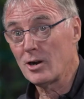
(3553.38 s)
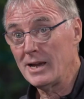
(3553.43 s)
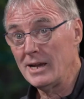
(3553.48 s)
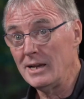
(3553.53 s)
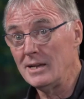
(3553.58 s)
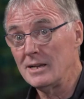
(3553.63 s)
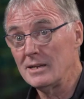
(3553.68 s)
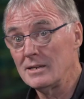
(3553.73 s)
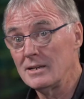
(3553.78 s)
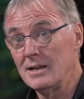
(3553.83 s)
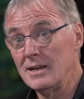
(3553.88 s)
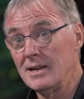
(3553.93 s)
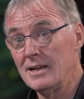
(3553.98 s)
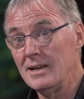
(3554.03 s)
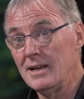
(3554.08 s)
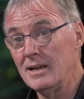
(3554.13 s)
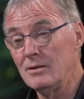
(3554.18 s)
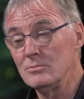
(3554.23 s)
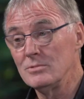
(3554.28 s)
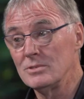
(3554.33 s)
trade,
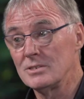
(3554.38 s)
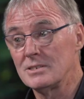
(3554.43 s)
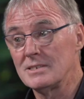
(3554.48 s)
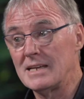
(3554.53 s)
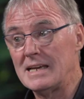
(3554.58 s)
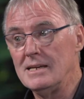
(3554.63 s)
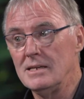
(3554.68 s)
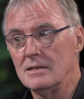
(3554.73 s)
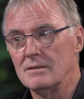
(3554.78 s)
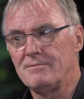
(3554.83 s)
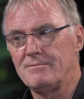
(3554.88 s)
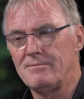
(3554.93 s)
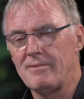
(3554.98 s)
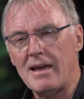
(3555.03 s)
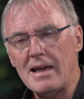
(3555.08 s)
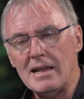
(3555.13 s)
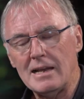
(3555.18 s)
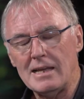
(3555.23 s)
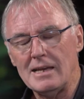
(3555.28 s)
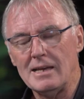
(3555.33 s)
it was
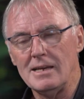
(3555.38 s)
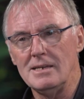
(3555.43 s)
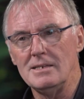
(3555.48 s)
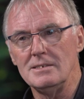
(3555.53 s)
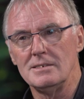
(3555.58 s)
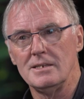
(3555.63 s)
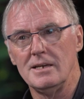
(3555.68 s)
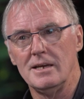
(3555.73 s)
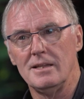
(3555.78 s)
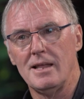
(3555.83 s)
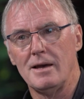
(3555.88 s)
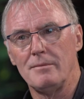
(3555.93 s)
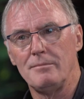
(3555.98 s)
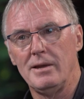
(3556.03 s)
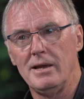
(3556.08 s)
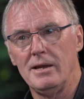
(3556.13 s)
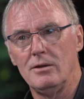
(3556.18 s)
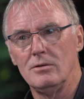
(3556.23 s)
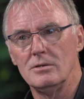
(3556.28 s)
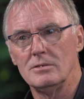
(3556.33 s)
fairly easy in
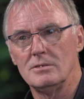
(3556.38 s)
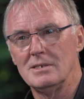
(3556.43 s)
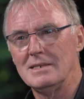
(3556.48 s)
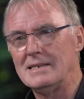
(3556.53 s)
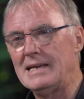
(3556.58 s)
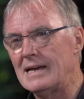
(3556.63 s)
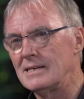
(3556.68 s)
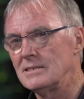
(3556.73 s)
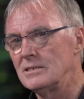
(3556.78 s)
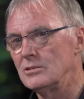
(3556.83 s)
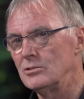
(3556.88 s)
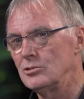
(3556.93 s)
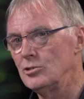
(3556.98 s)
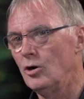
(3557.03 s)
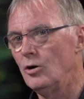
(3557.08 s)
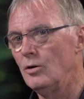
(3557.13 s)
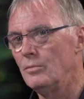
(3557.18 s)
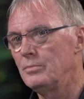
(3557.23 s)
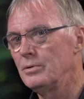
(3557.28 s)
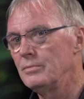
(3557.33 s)
that period to get a
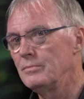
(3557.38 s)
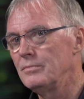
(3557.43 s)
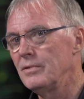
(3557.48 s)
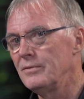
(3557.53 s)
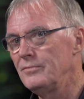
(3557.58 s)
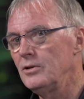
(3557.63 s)
job.